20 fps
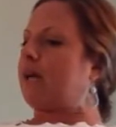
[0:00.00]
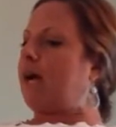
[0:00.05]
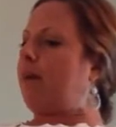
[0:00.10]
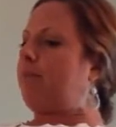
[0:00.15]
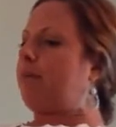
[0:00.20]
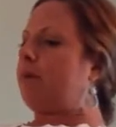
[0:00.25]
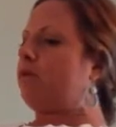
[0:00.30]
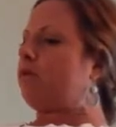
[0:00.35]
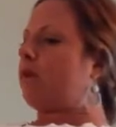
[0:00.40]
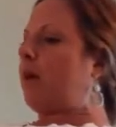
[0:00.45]

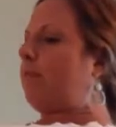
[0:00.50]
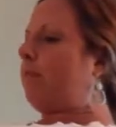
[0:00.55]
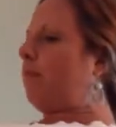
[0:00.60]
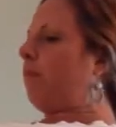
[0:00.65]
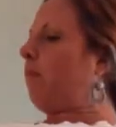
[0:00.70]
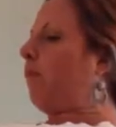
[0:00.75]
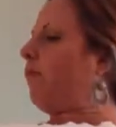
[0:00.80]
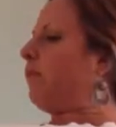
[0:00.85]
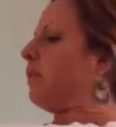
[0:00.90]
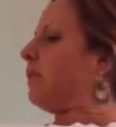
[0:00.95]
up and drop them
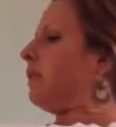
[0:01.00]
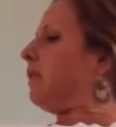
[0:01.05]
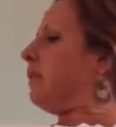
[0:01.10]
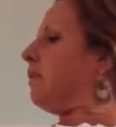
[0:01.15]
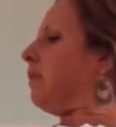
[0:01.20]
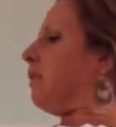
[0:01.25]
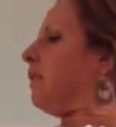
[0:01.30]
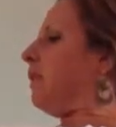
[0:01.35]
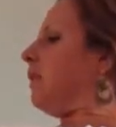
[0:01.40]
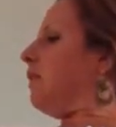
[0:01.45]
over to
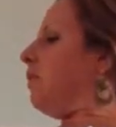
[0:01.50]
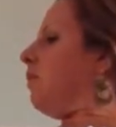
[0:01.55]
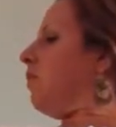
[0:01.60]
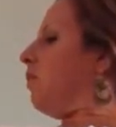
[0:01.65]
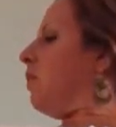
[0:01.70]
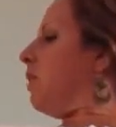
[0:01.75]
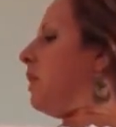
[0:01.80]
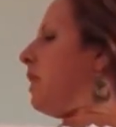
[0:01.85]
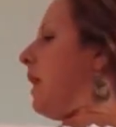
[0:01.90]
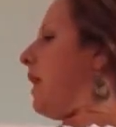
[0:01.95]
the
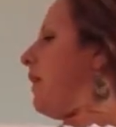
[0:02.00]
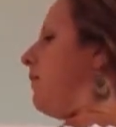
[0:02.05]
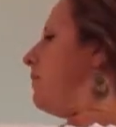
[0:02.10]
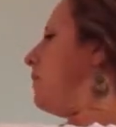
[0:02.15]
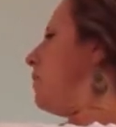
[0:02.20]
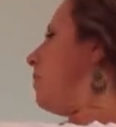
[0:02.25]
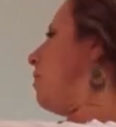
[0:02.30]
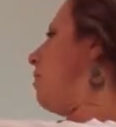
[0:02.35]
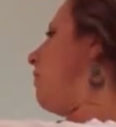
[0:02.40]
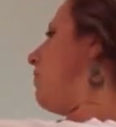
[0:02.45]
left,
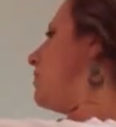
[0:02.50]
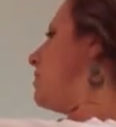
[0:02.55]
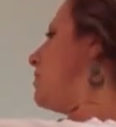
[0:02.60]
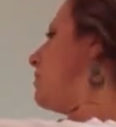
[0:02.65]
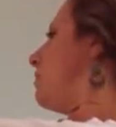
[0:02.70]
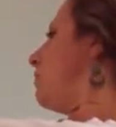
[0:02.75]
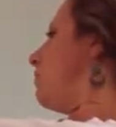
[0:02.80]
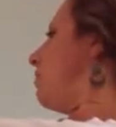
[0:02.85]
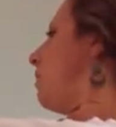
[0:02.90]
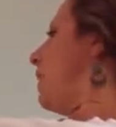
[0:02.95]
look over to
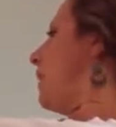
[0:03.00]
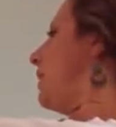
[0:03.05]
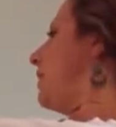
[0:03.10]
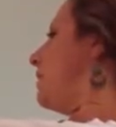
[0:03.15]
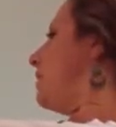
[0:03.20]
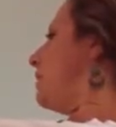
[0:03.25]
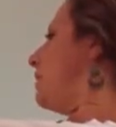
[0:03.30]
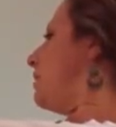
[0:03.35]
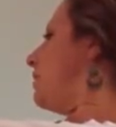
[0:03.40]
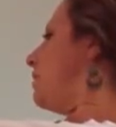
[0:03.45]
the
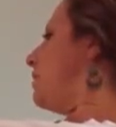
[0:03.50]
right.